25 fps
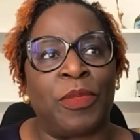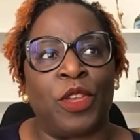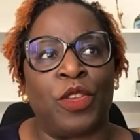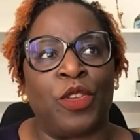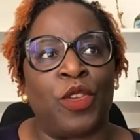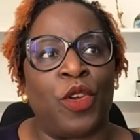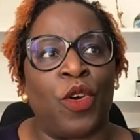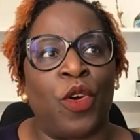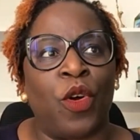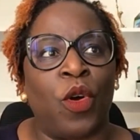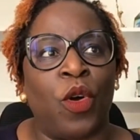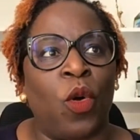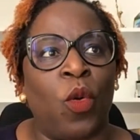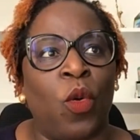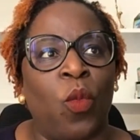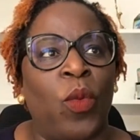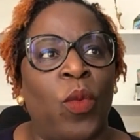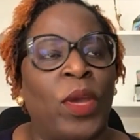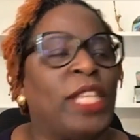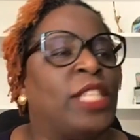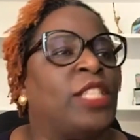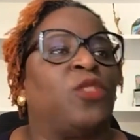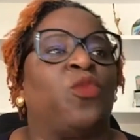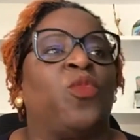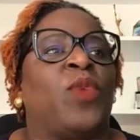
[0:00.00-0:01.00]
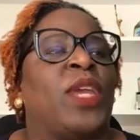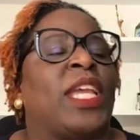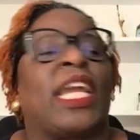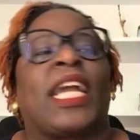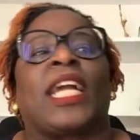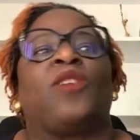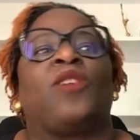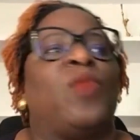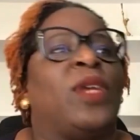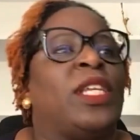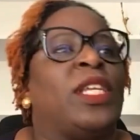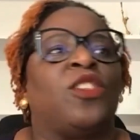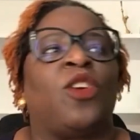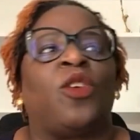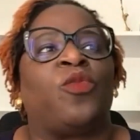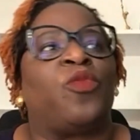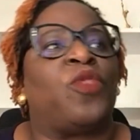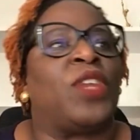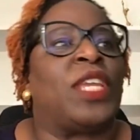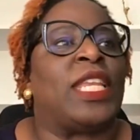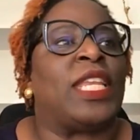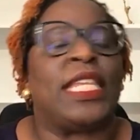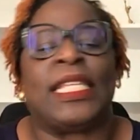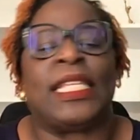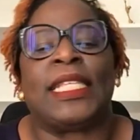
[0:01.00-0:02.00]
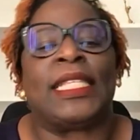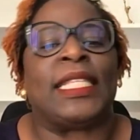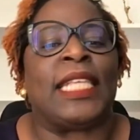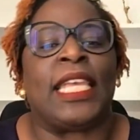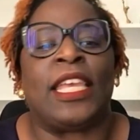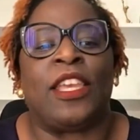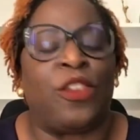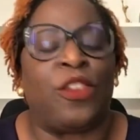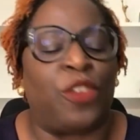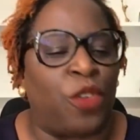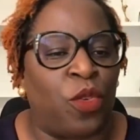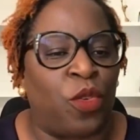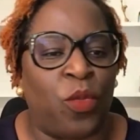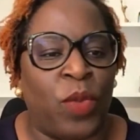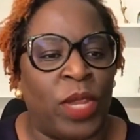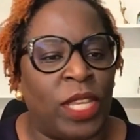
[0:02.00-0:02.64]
we don't really see you.